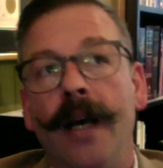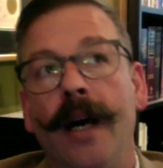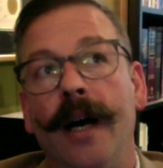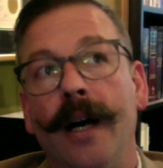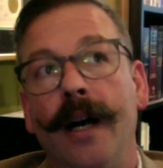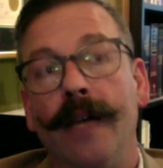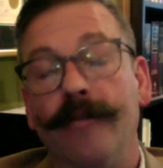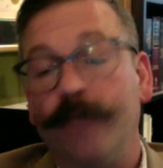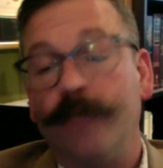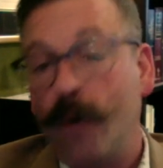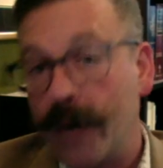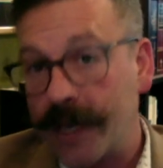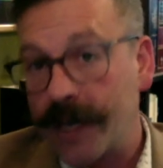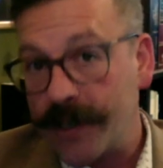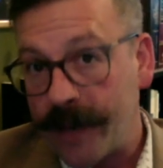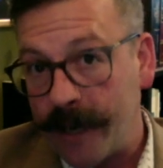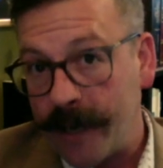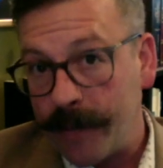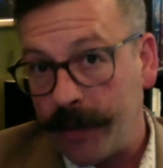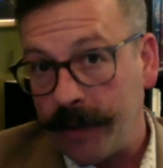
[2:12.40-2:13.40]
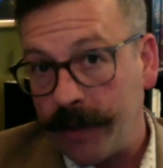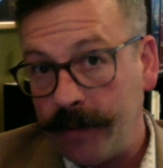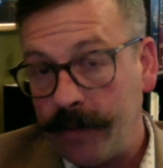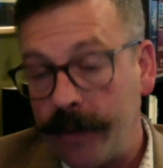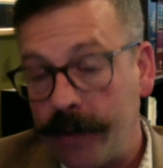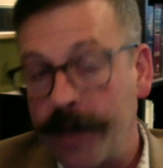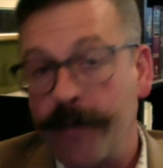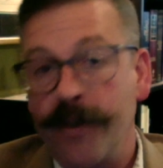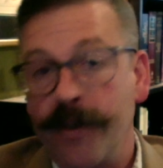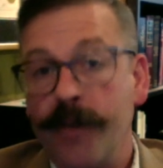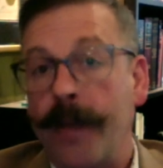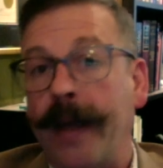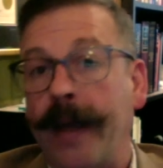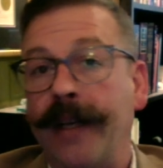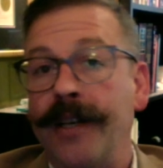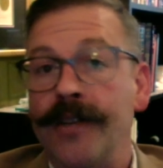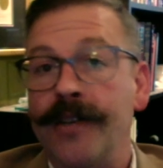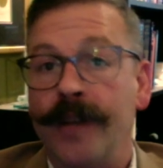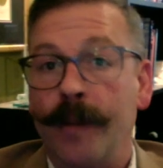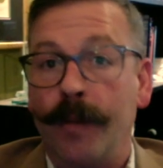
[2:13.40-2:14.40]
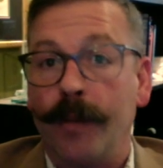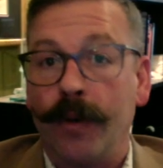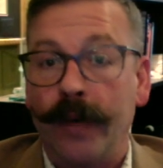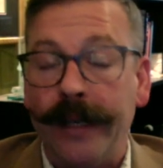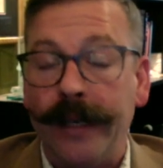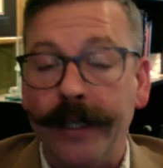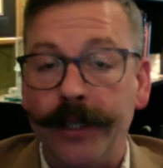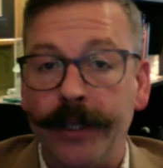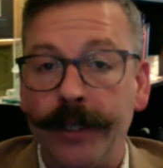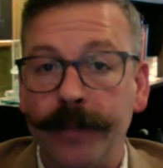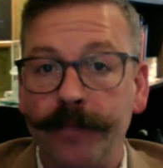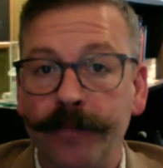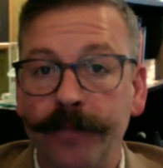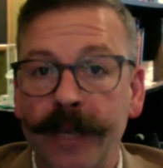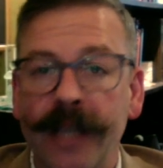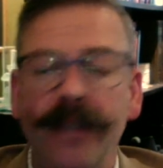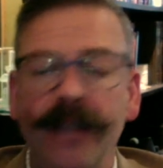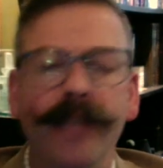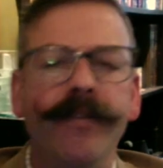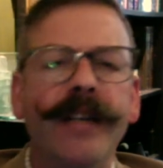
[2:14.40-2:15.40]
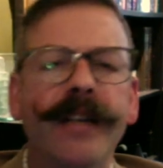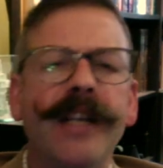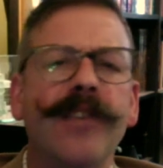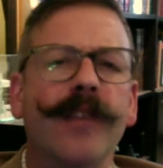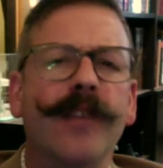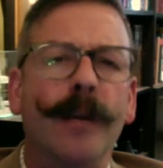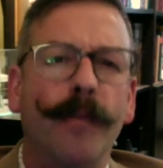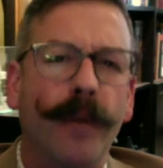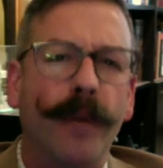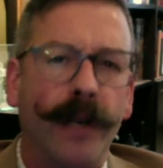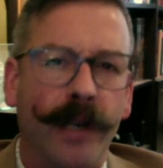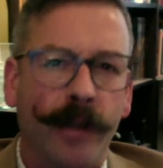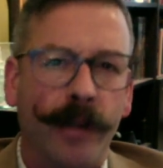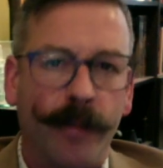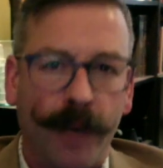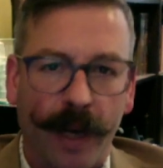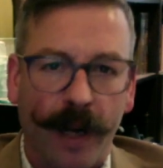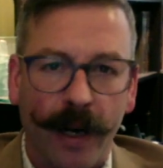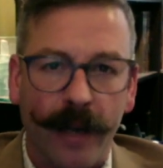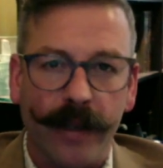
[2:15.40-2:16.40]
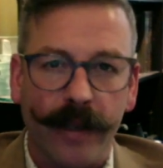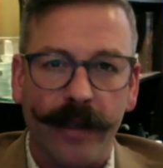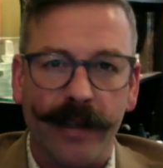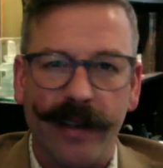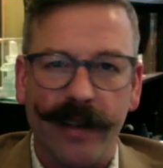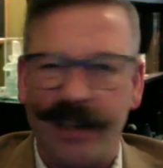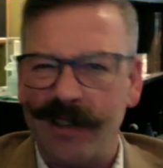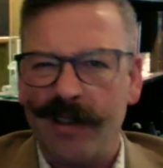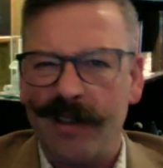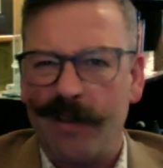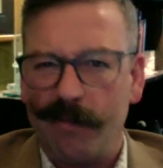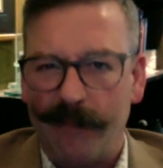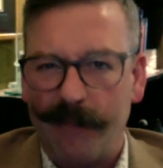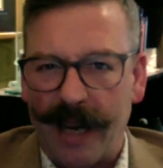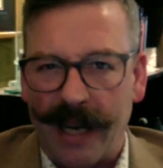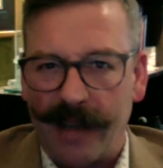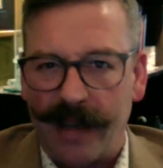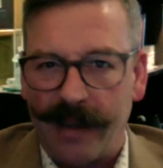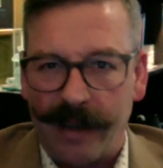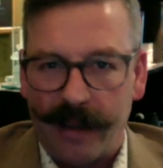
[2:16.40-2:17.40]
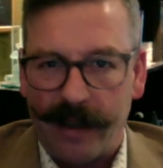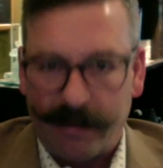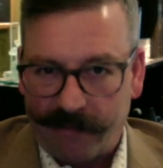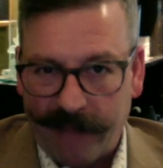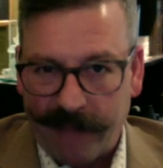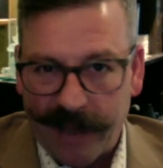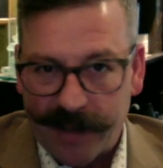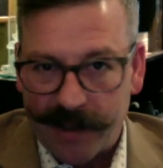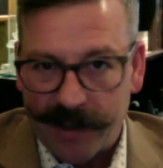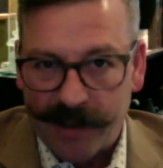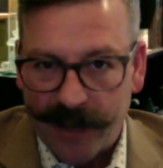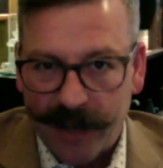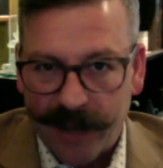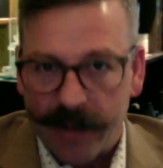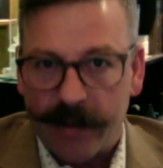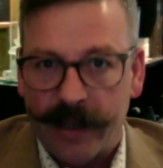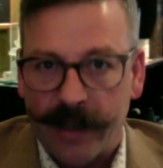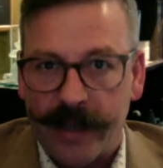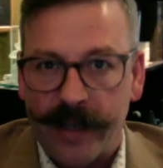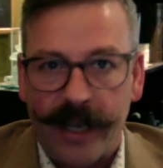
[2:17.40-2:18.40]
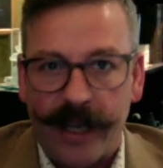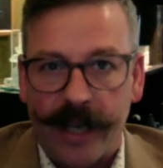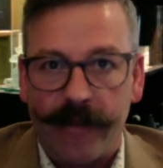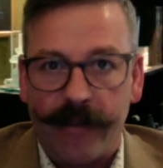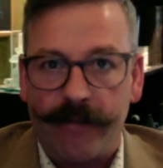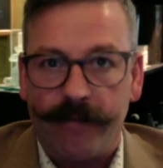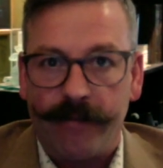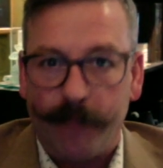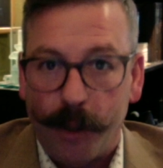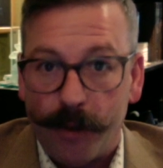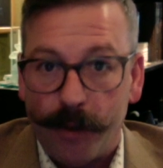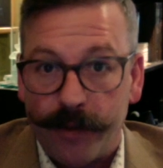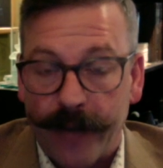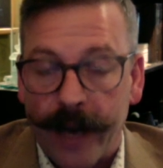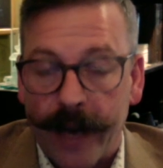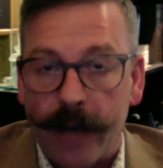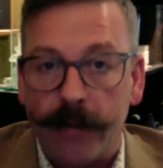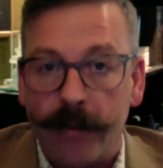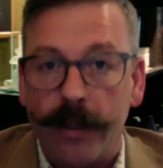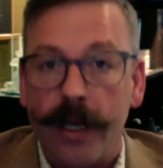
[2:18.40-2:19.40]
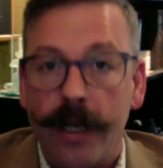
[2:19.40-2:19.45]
For example, with respect to separation, living separate and apart doesn't mean necessarily that you've moved out.